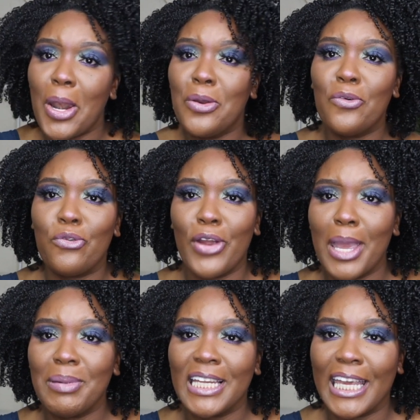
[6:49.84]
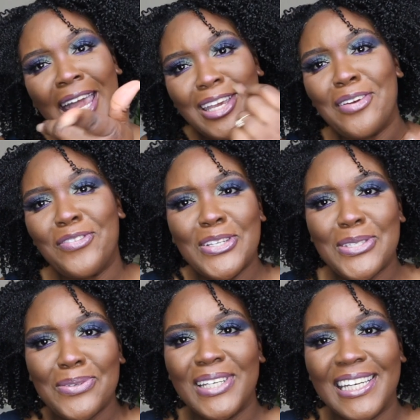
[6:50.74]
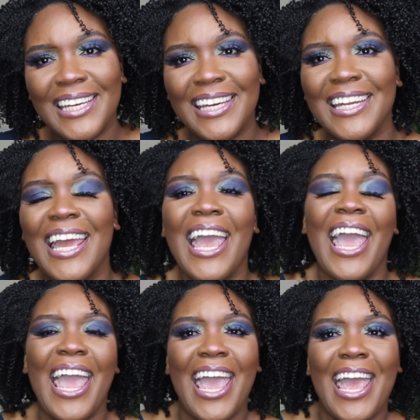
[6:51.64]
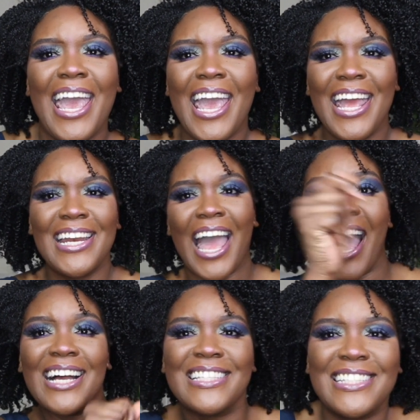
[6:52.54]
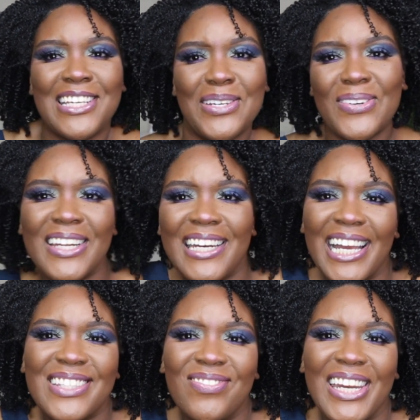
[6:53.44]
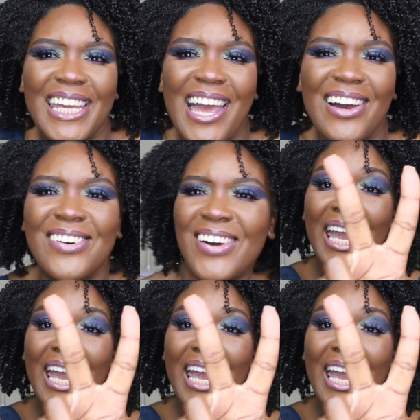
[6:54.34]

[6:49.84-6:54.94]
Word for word: new family. Thank you for tuning in, and I'll see you in the next video.